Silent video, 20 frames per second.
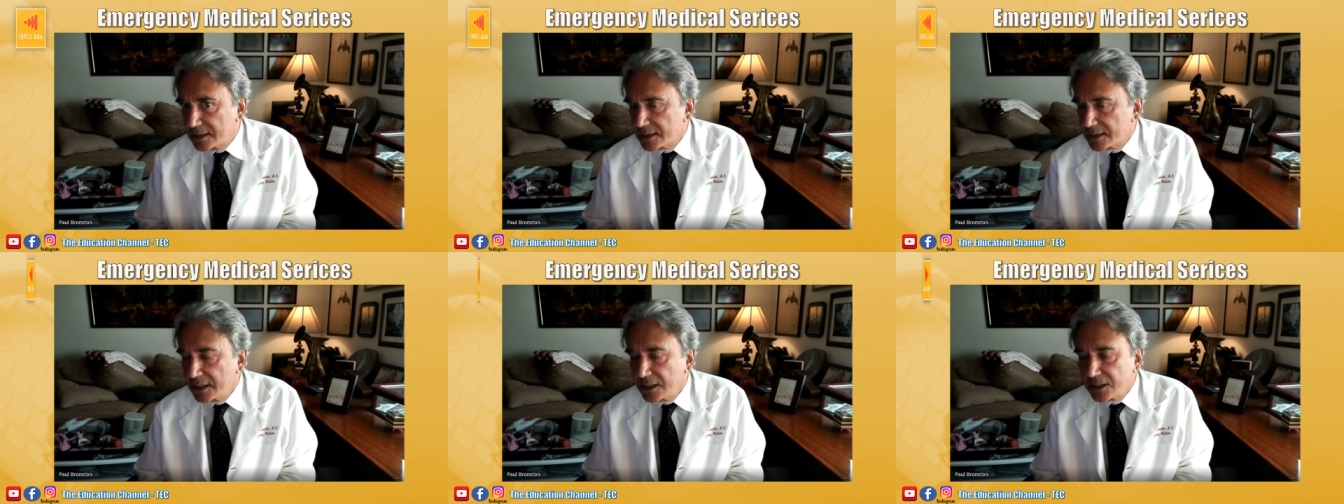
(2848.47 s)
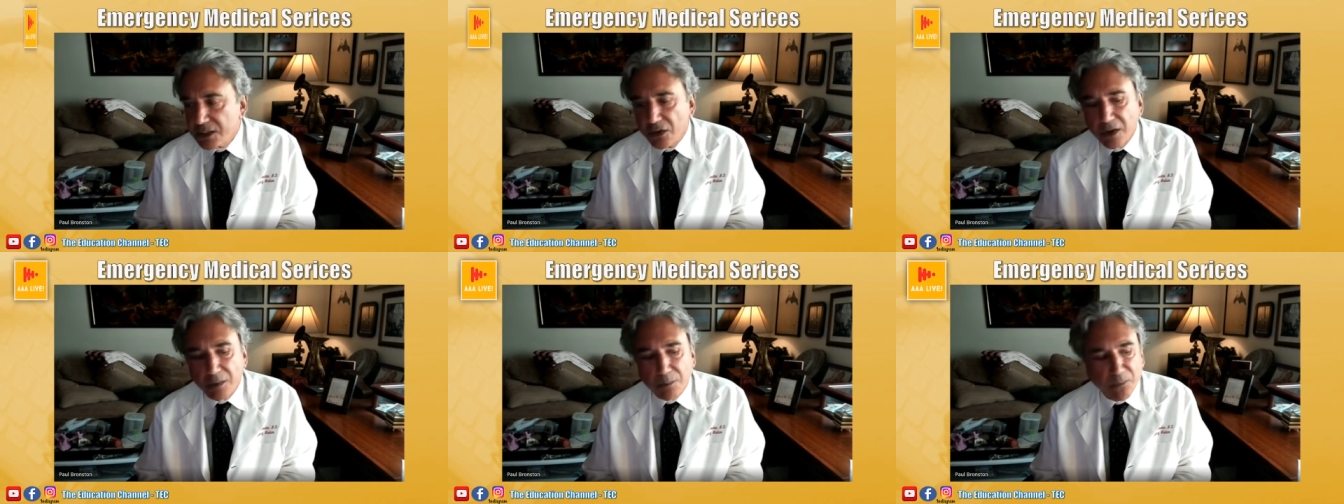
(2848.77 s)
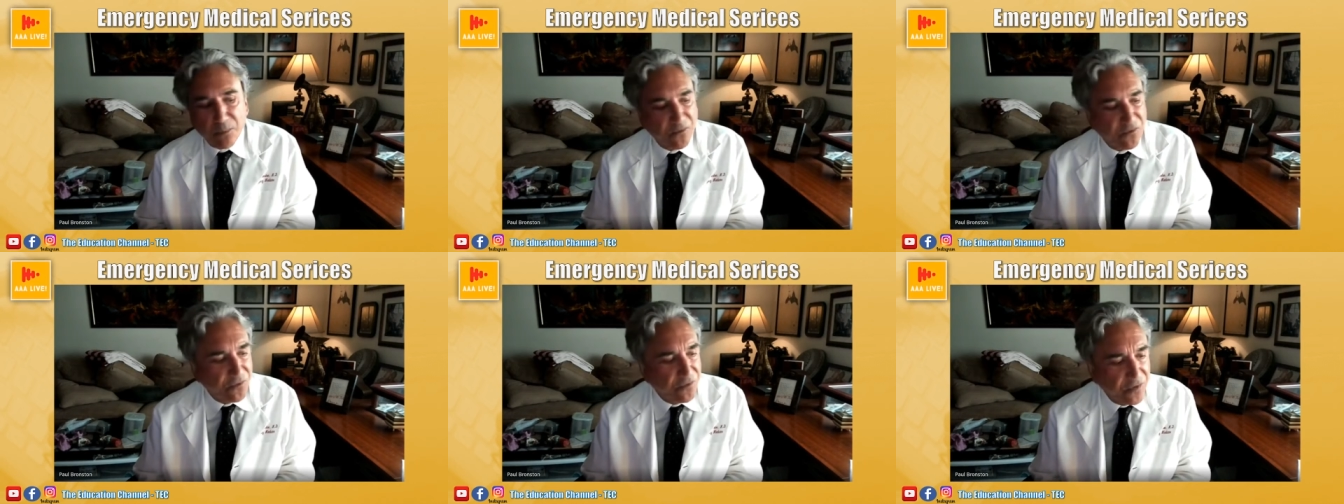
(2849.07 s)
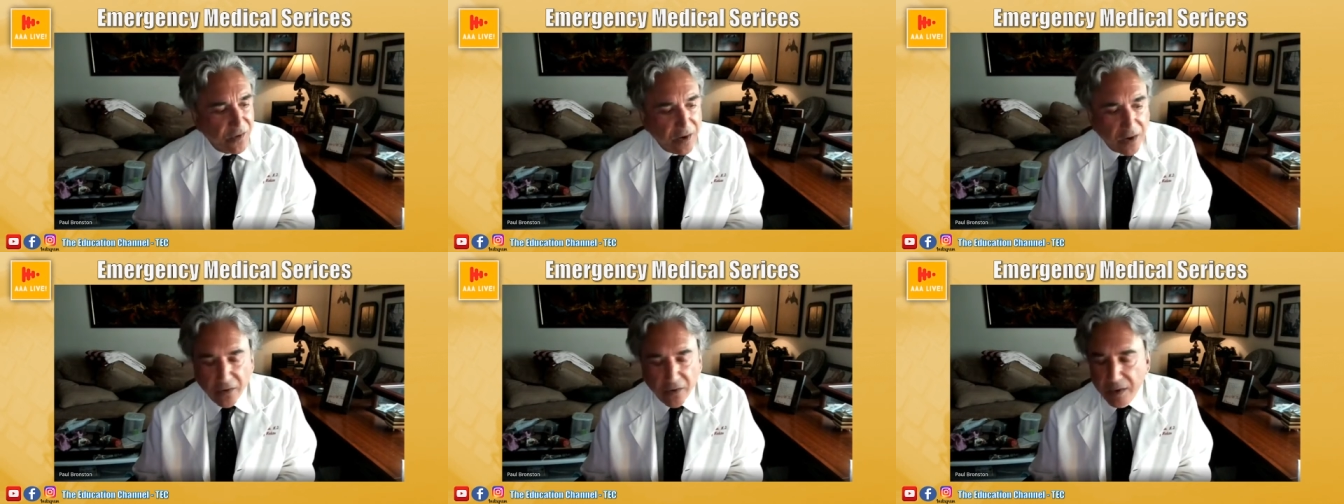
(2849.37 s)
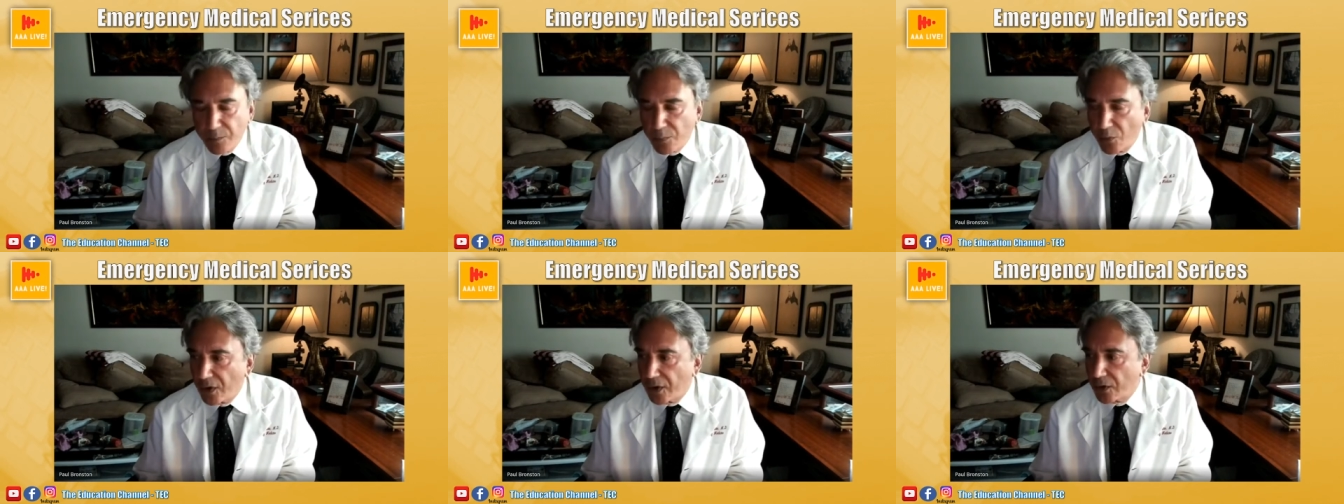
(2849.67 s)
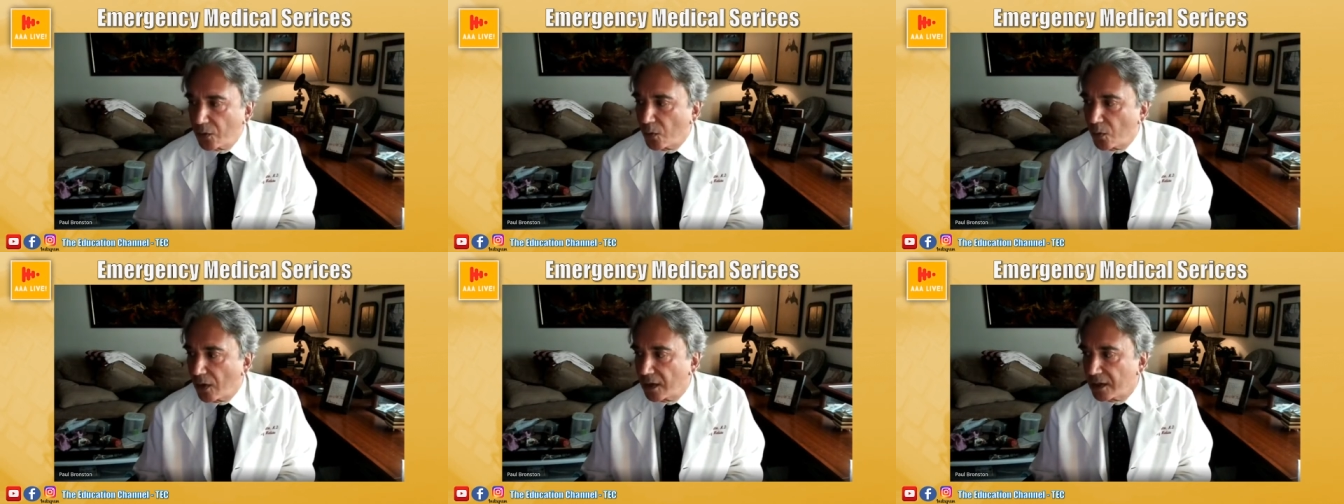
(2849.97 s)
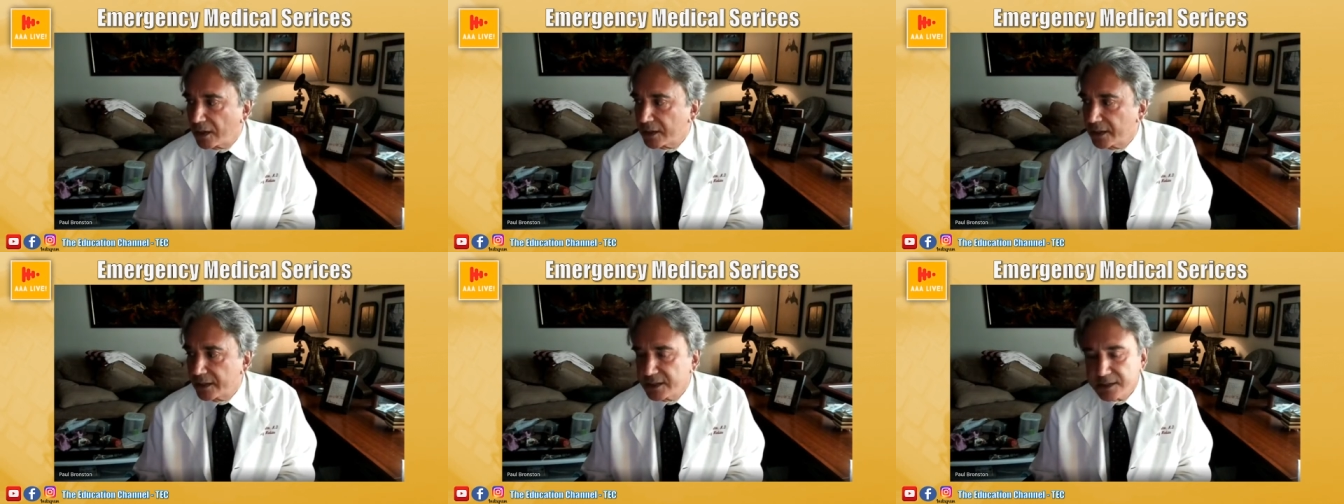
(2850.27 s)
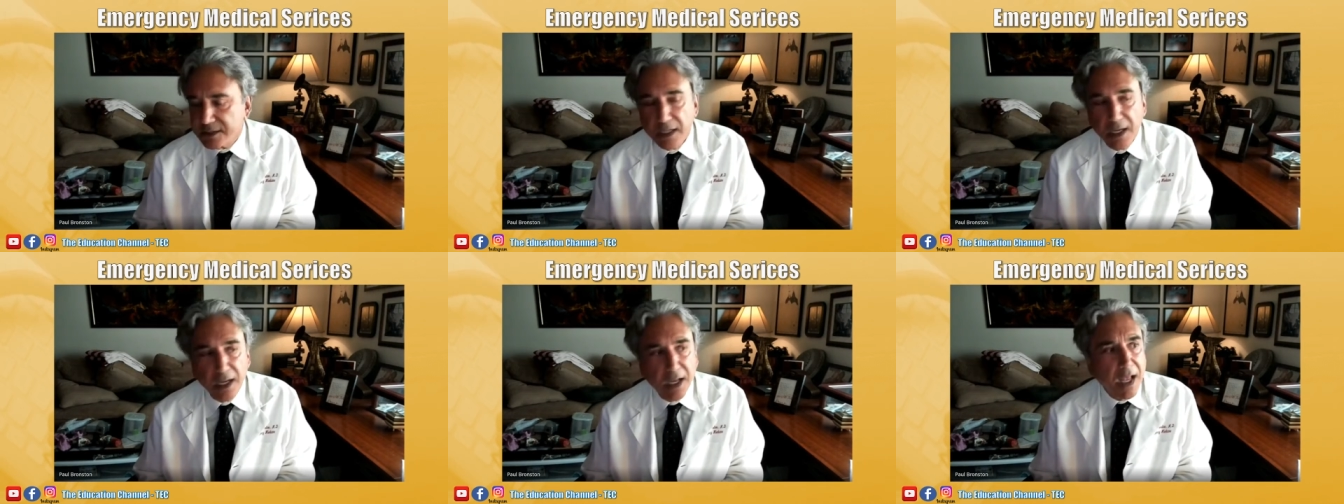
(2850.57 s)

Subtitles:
These are very important qualities.